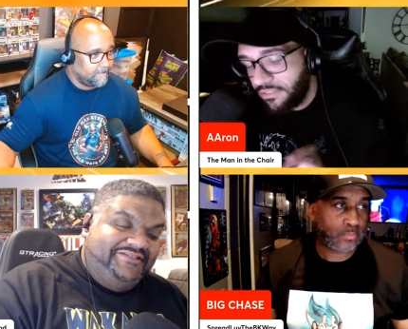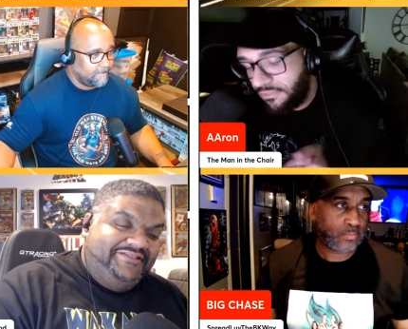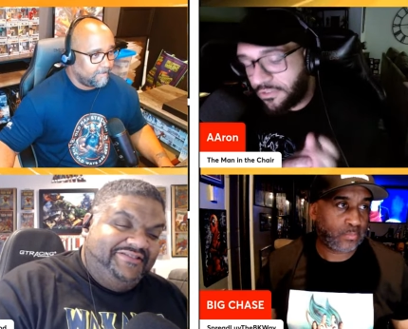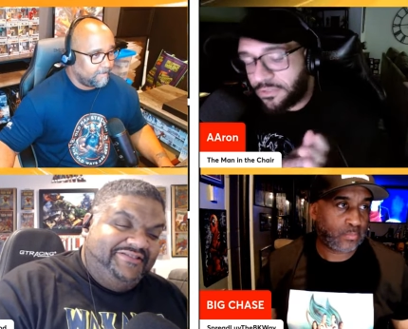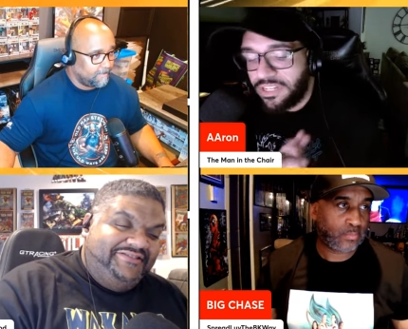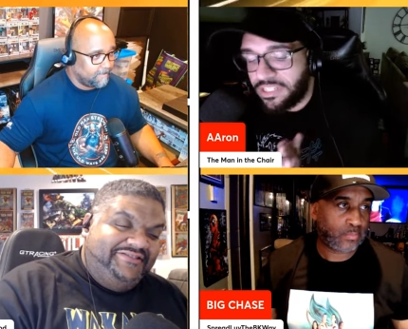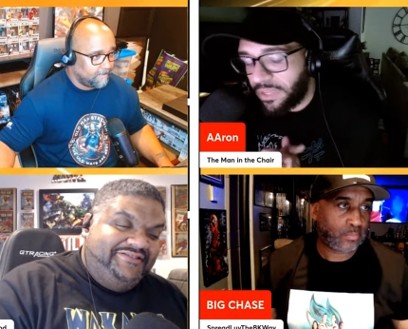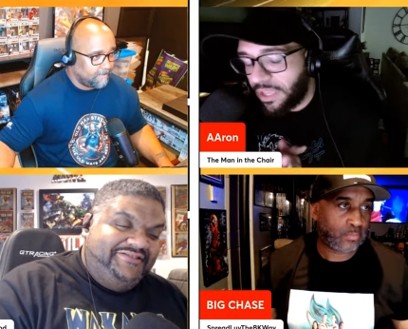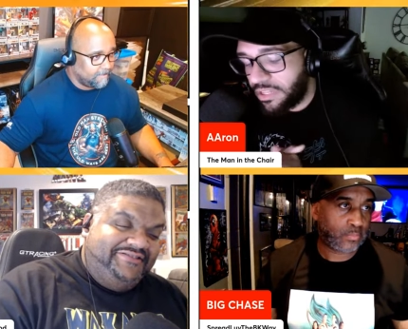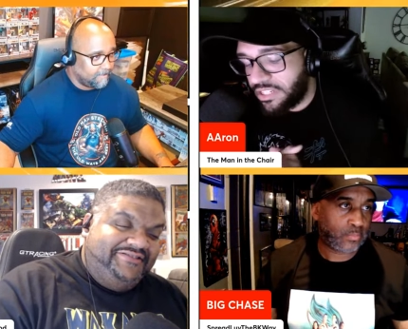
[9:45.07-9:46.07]
Speaker 1: The first one is
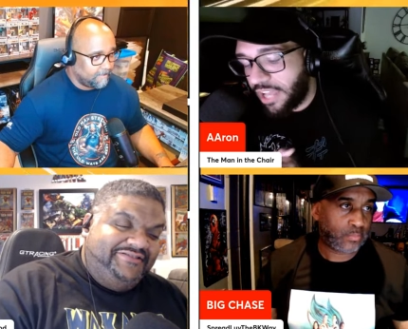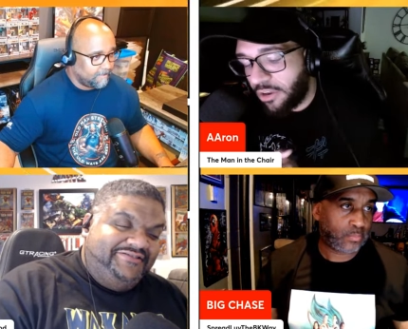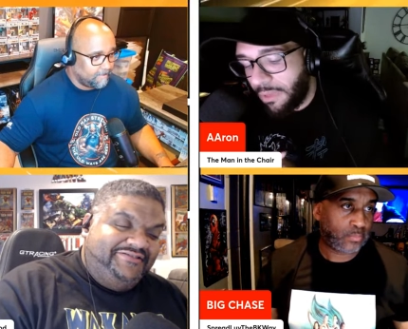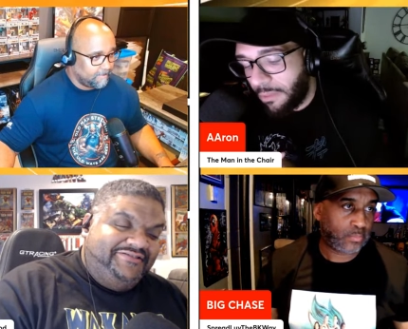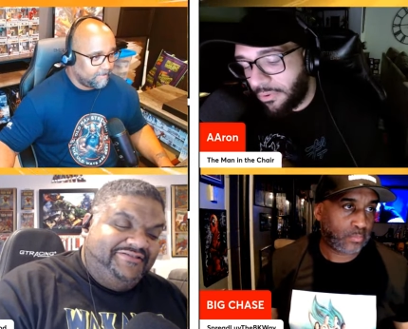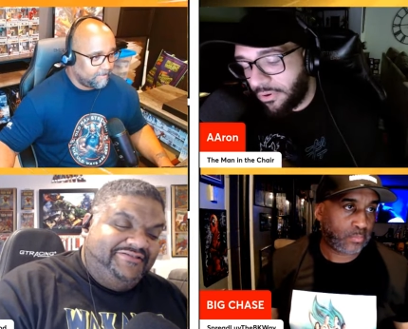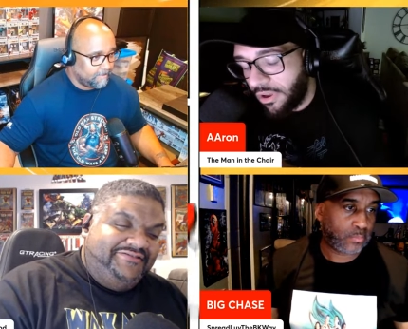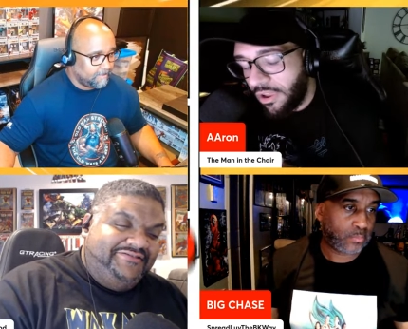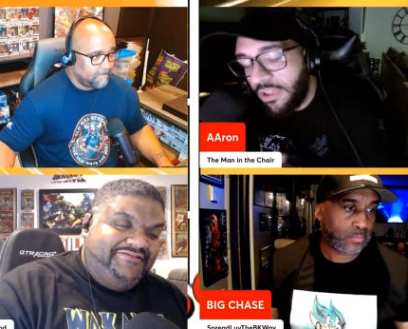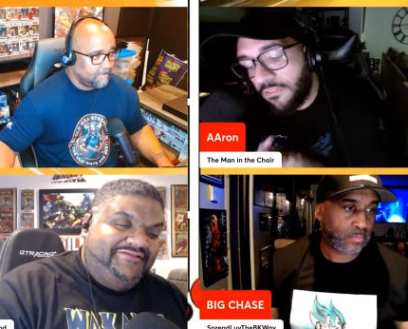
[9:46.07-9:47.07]
become a channel member
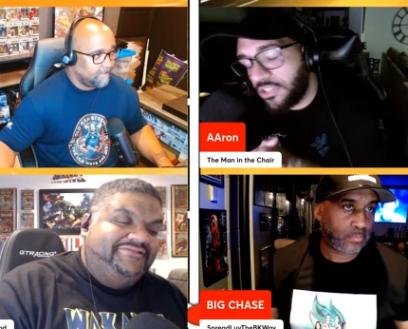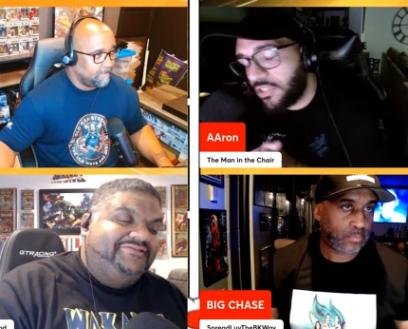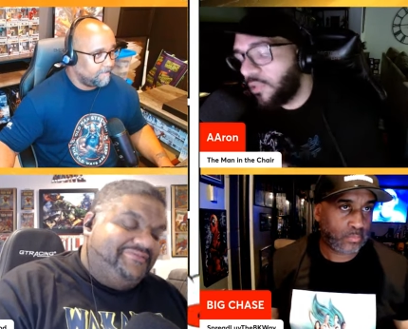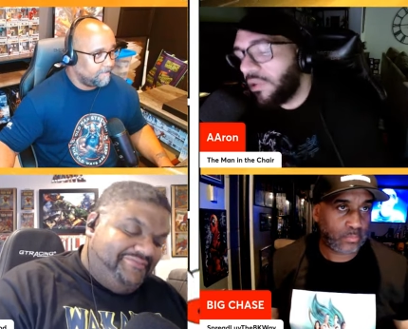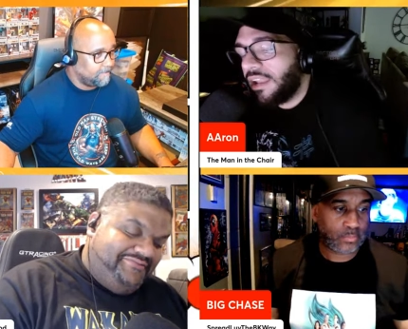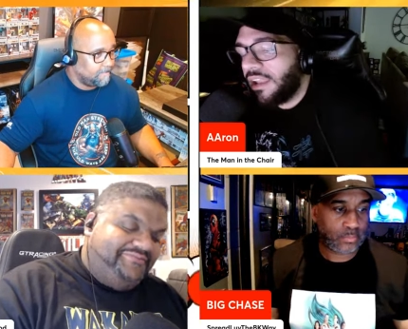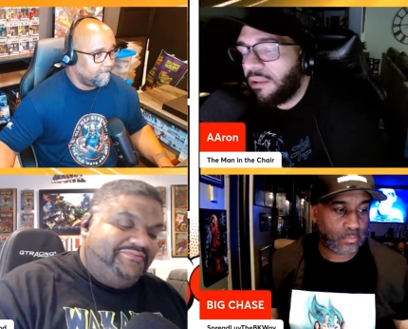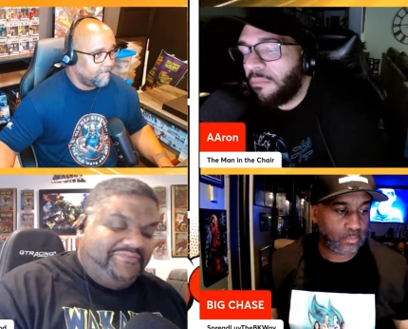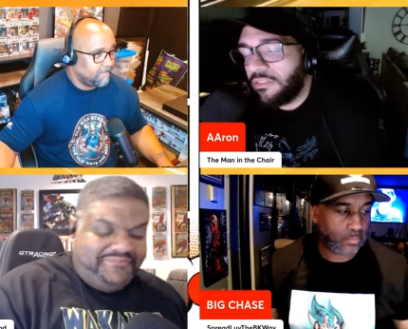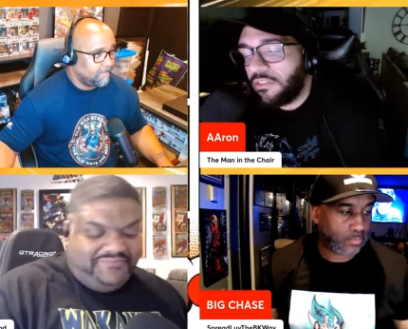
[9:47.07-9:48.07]
for just two ninety nine a
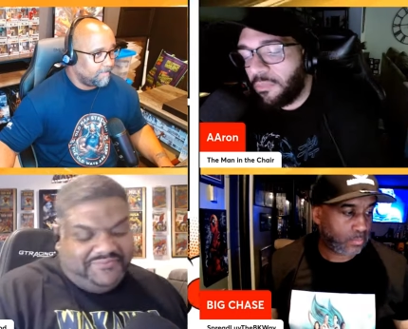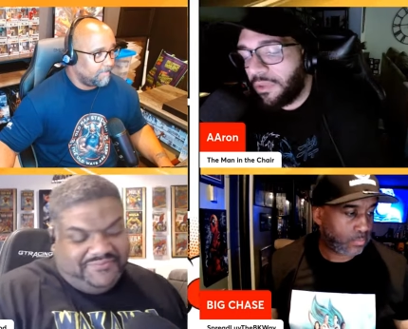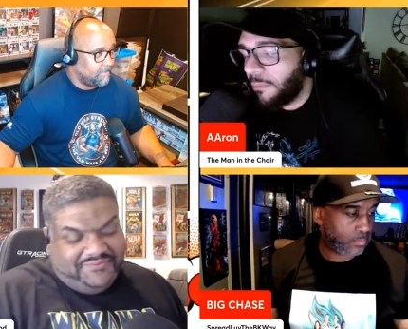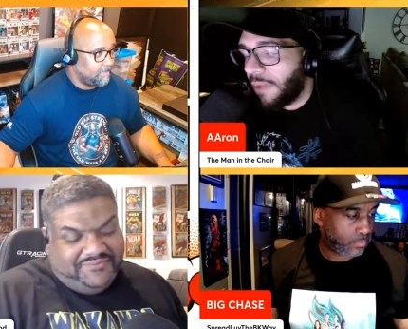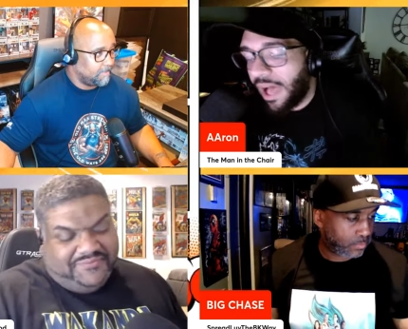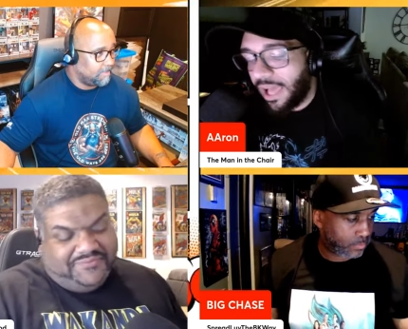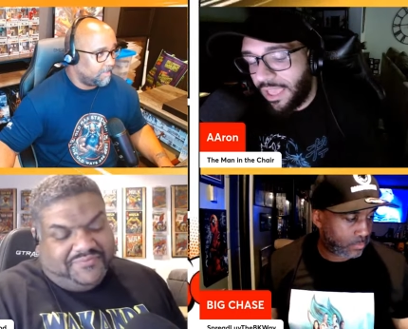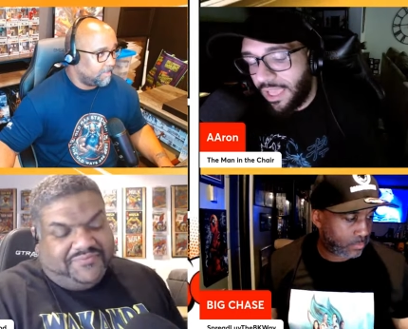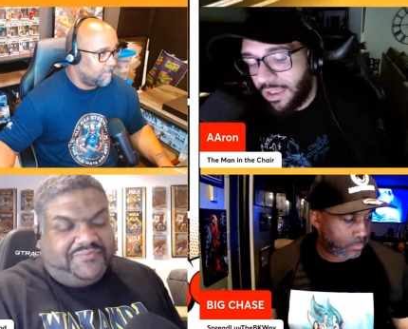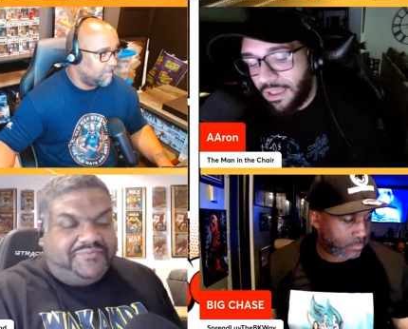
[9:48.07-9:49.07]
month. You can become a
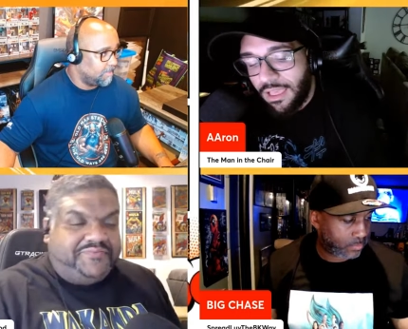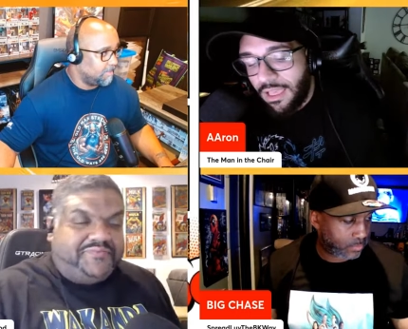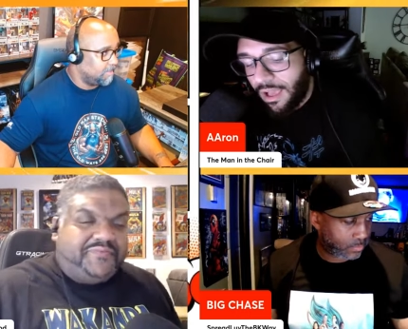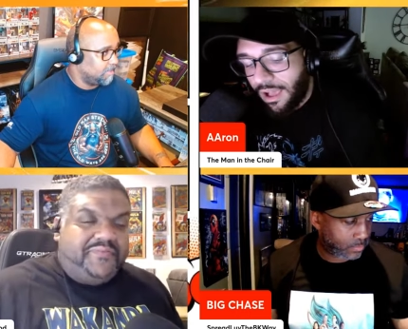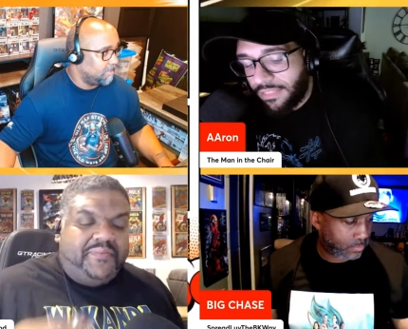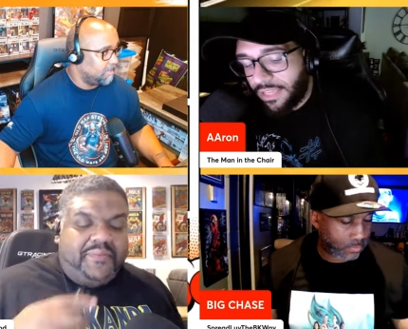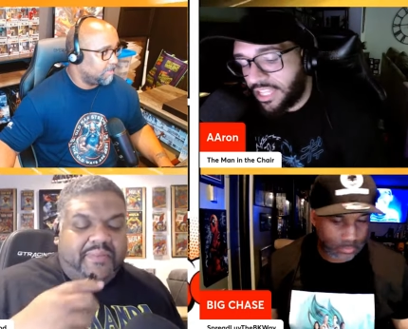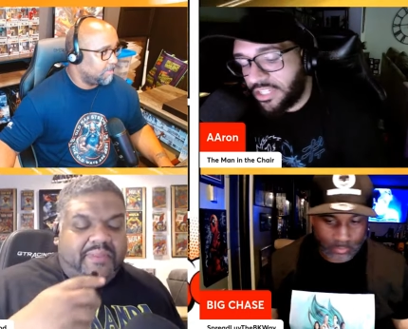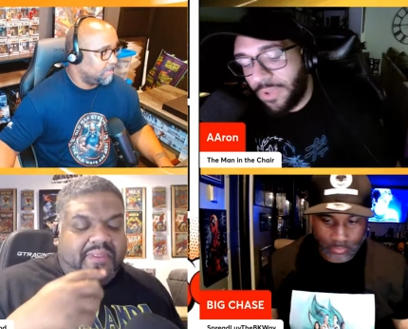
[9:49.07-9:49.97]
hothead. Uh, that gets